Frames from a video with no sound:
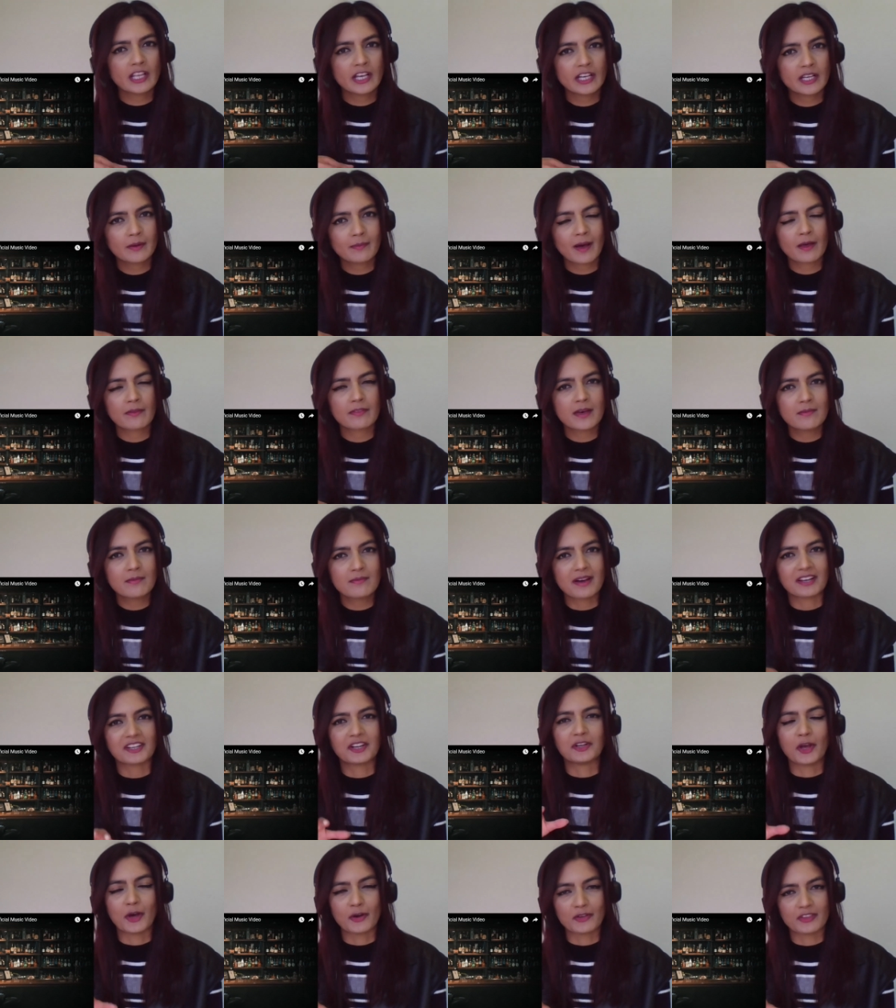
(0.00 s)
You know what I like
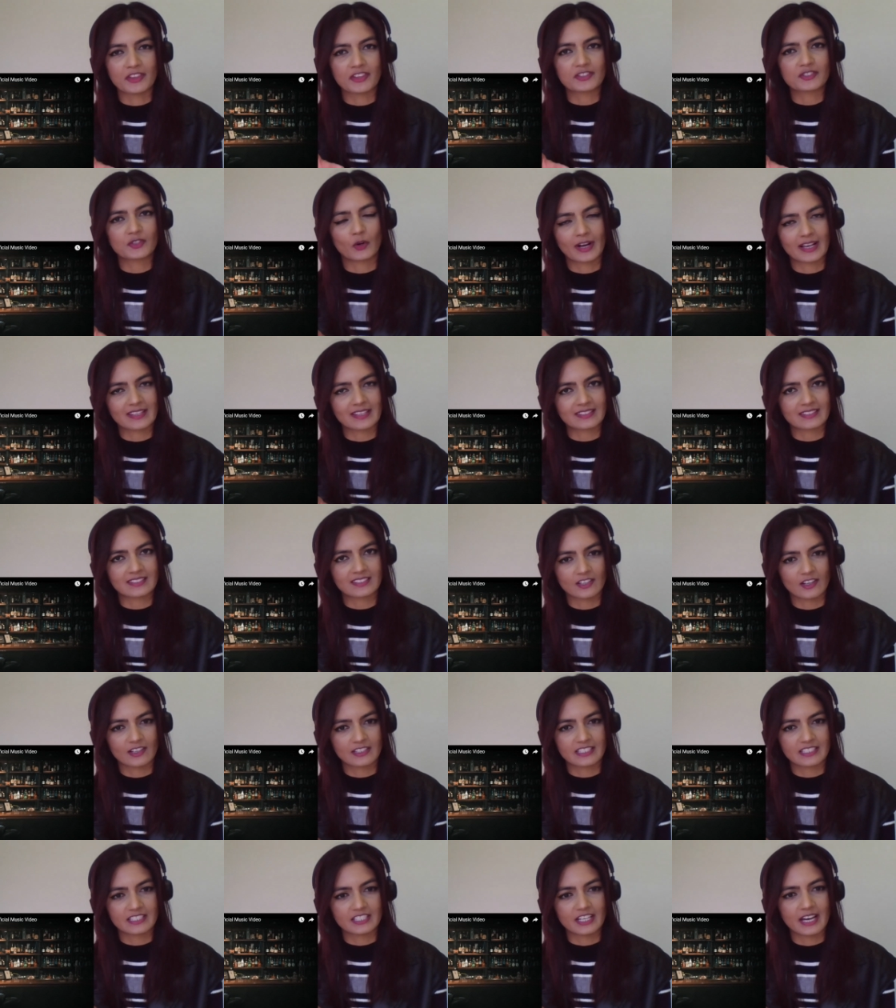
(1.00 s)
about them, and I know that the song
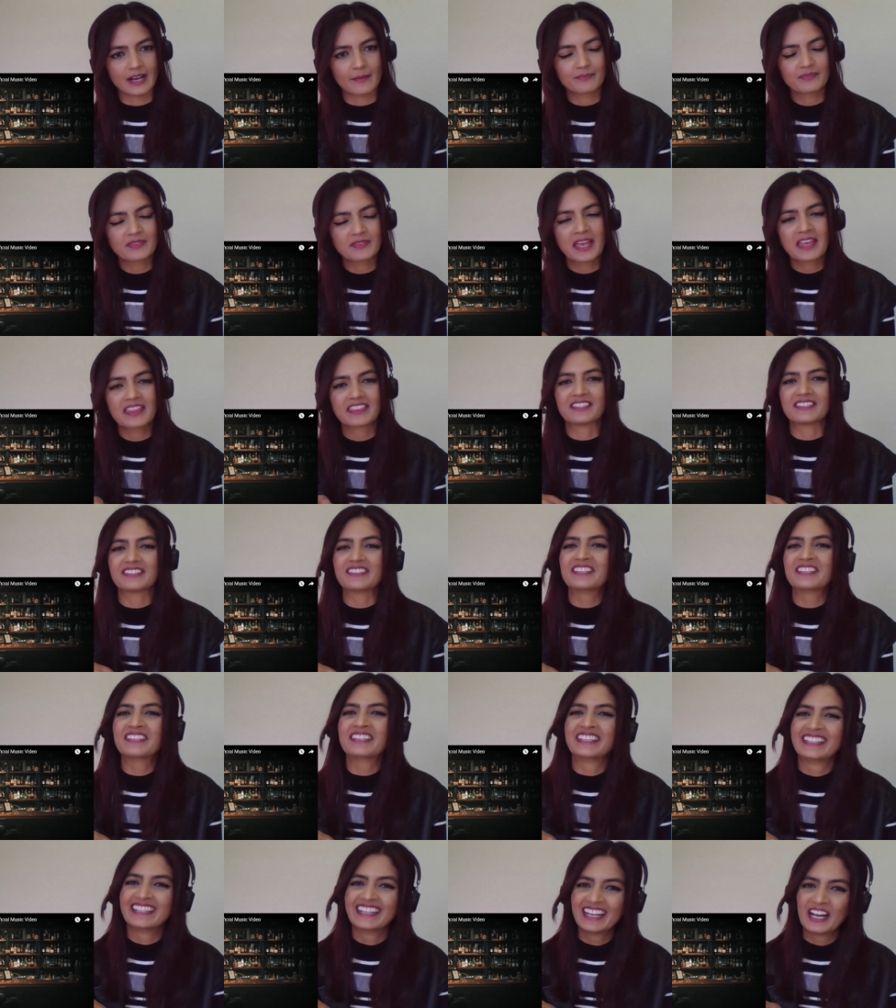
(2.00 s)
hasn't started yet,
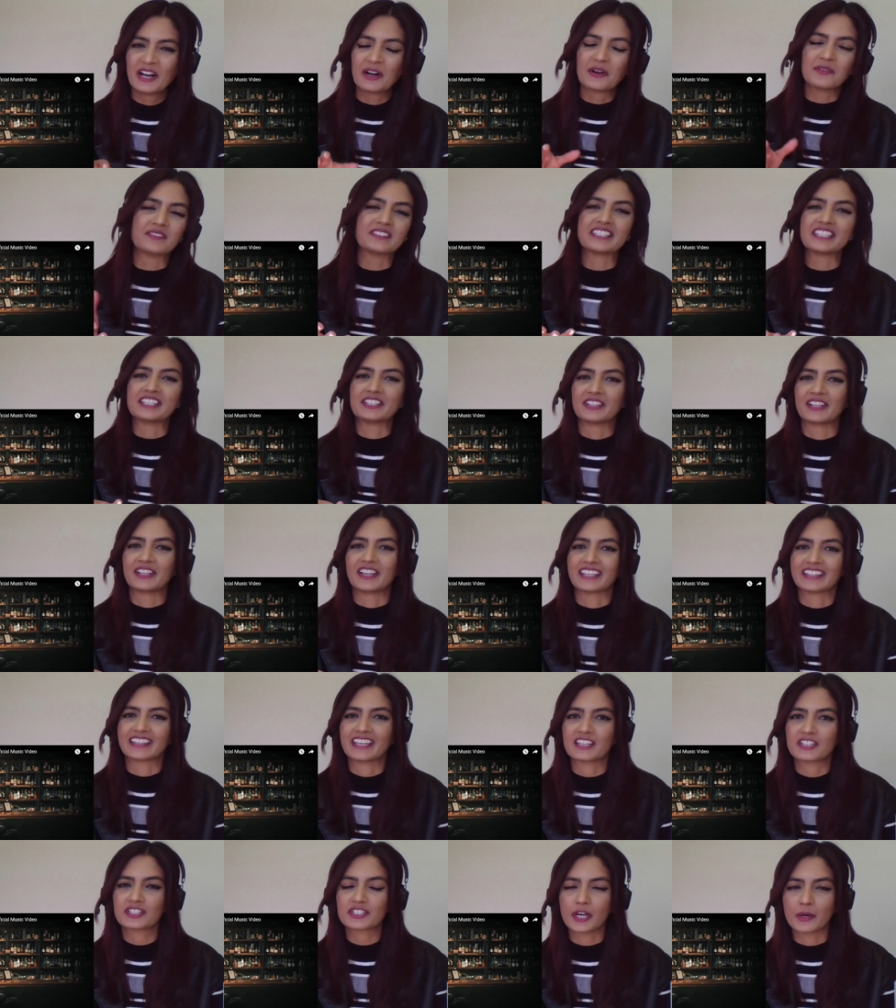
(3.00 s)
that
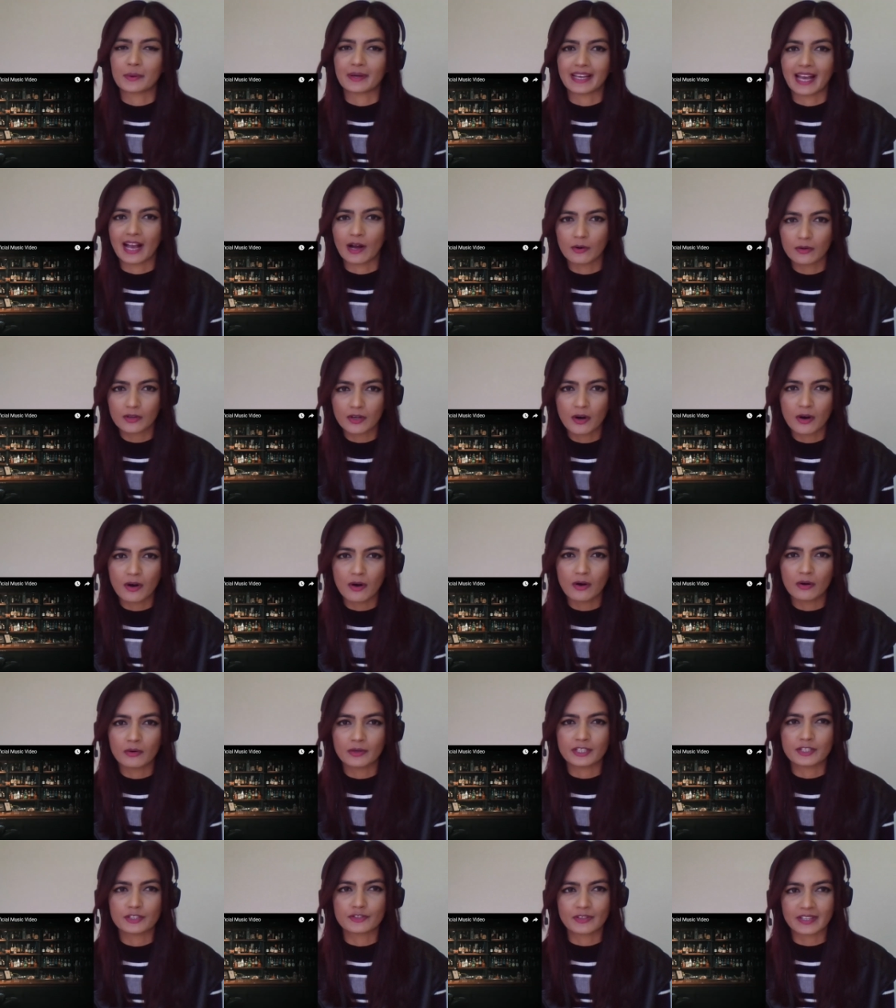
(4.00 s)
obviously, you know, like they're showing
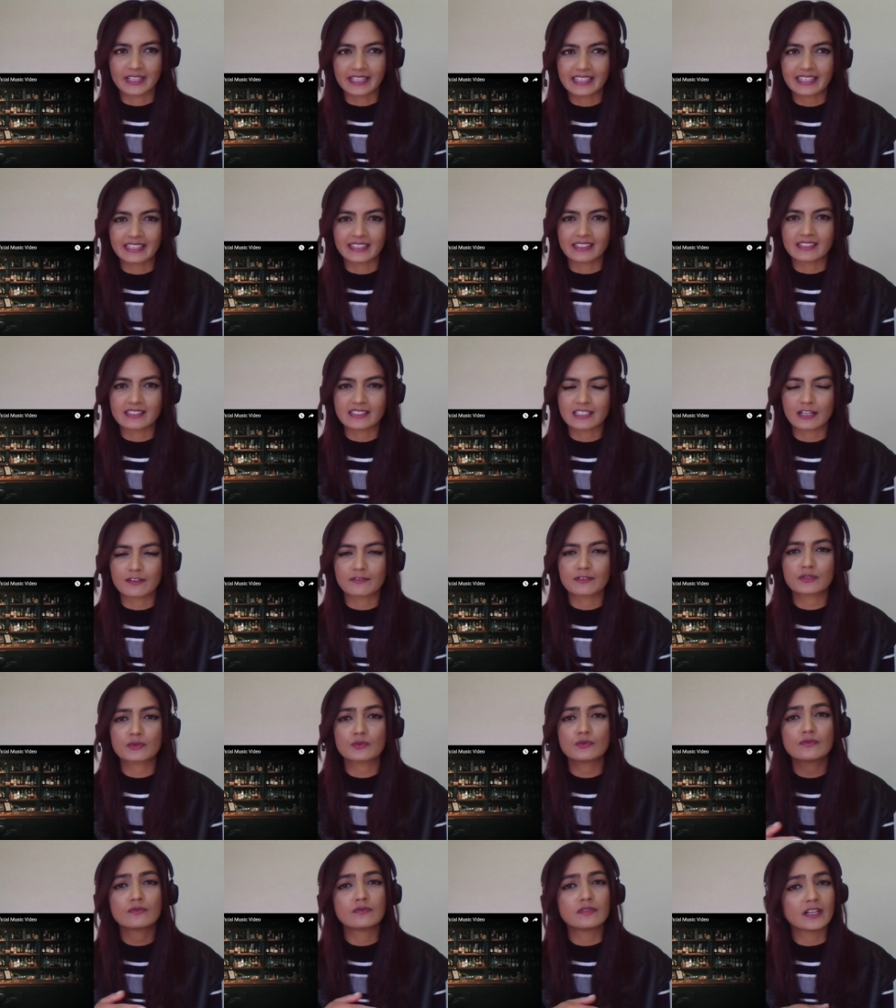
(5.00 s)
alcohol and drinking
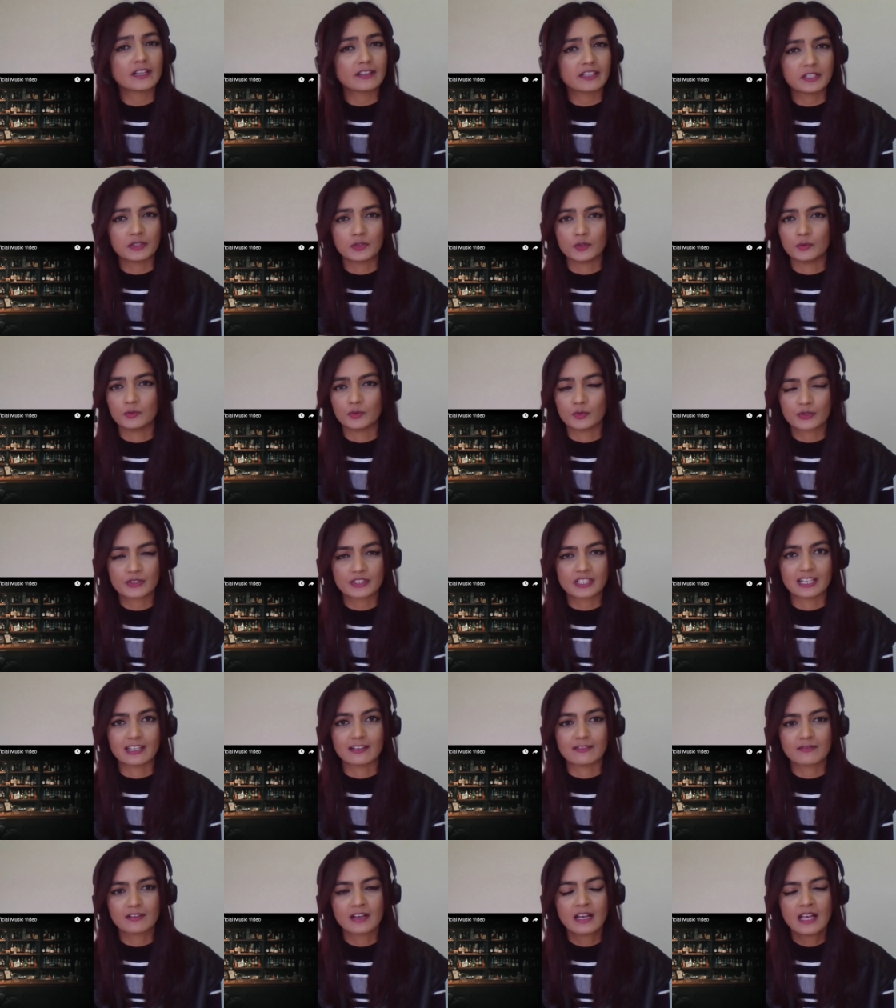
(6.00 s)
and stuff. It's all very
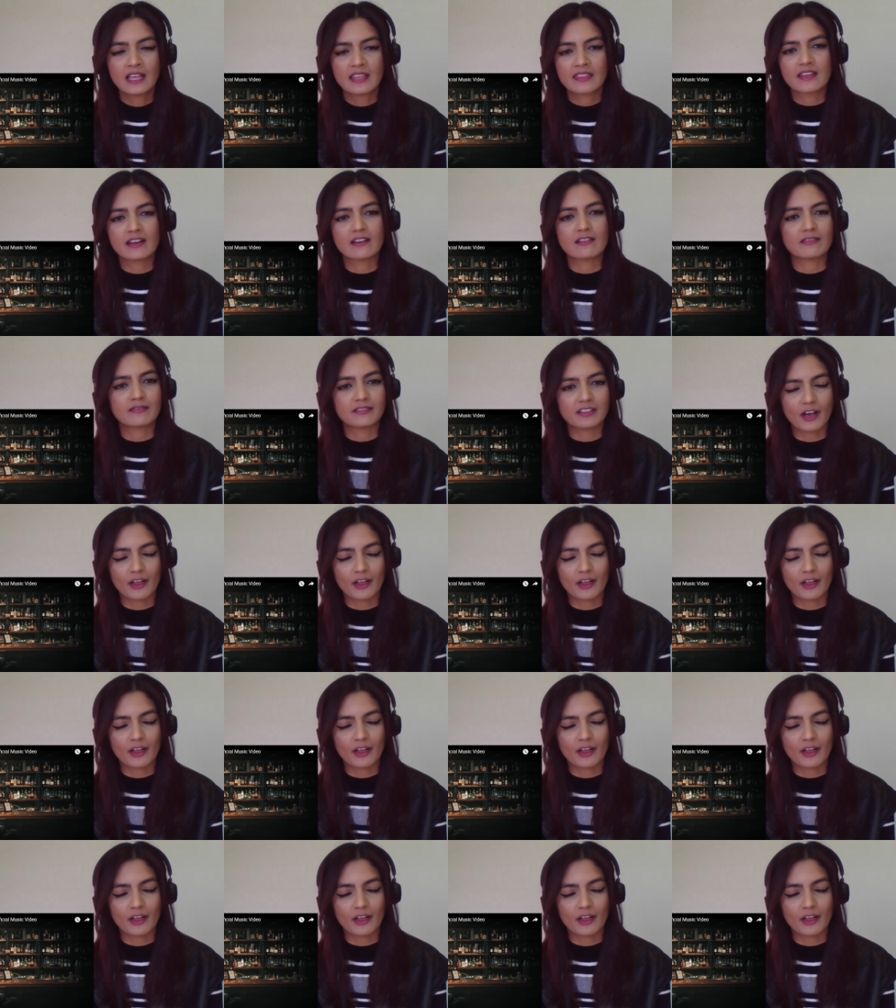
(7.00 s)
normal stuff.